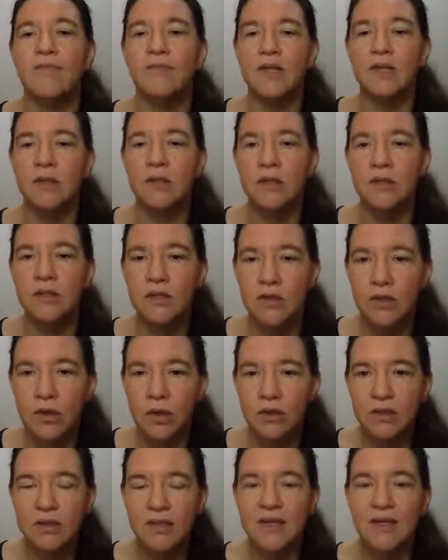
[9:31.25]
This is
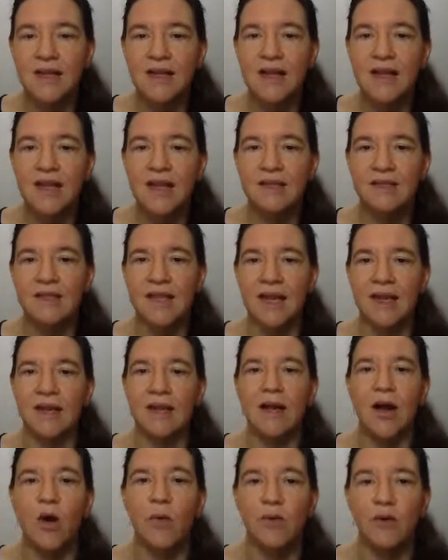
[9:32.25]
not
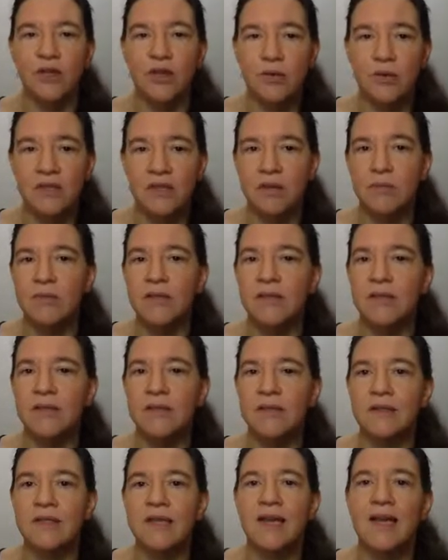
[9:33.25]
exactly how we use them. This
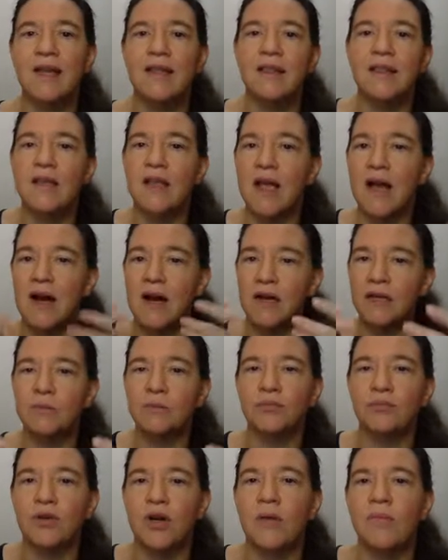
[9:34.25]
is the hard
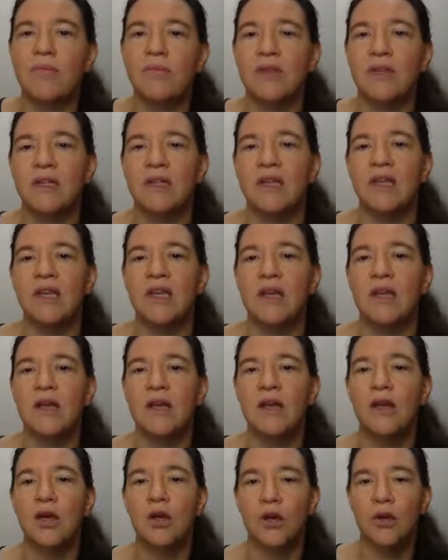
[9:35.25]
problem that the
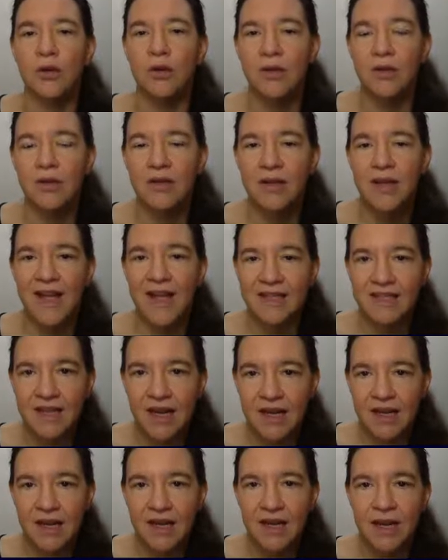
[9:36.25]

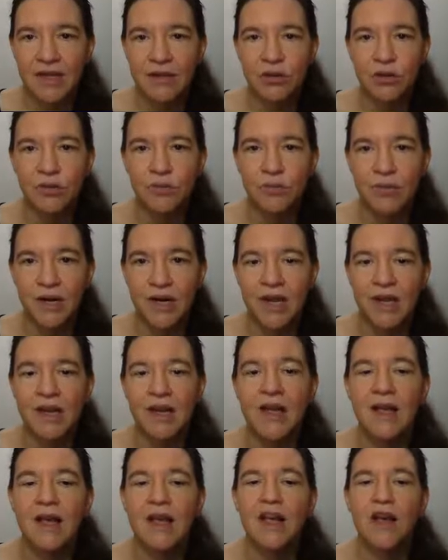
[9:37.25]
attacker has to break.
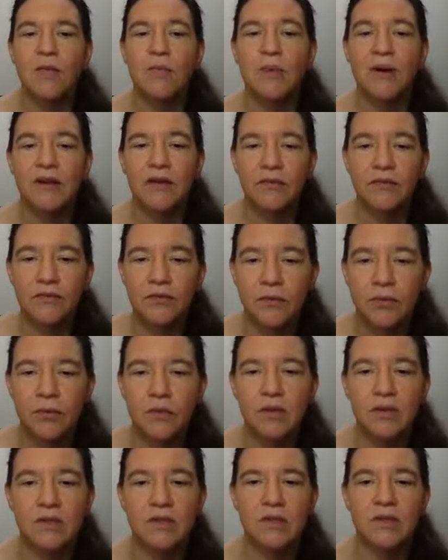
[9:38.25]
But of
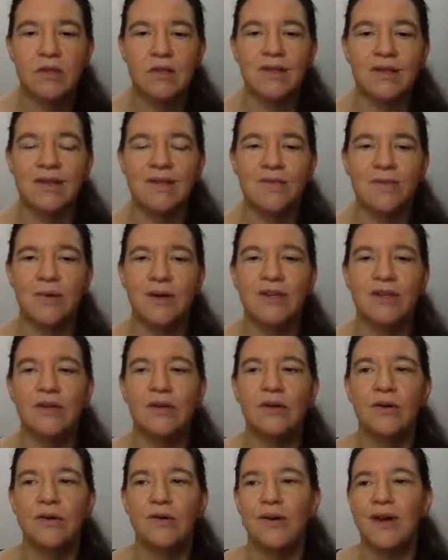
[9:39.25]
course, when
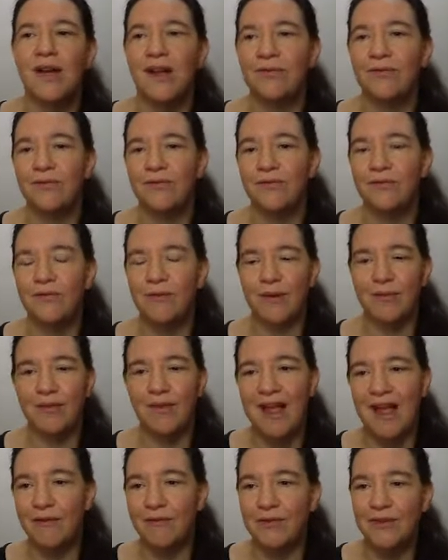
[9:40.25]
you have, well,
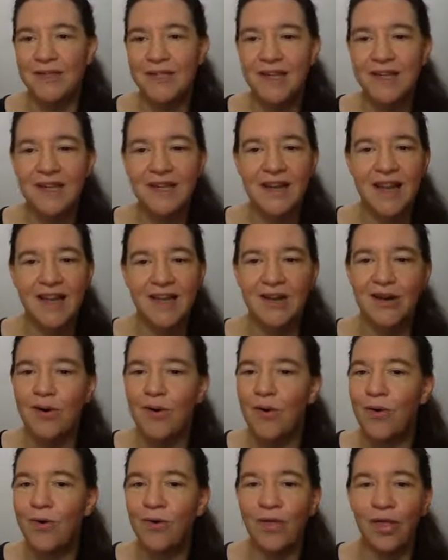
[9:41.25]
we have seen like
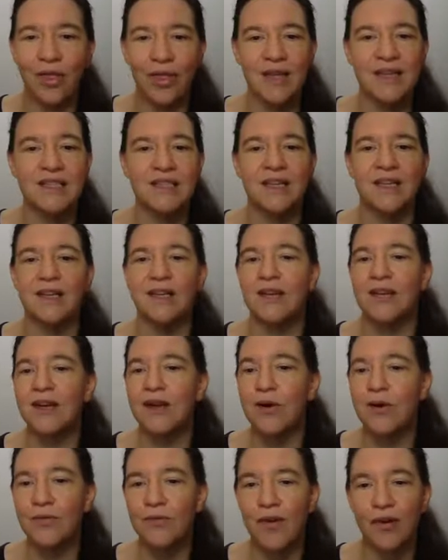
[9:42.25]
all the things that can
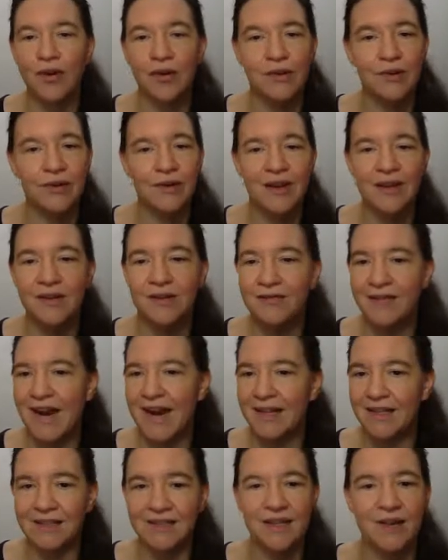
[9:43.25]
go wrong in
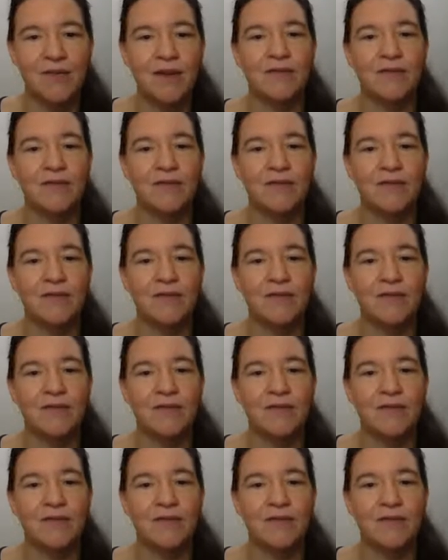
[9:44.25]
reality.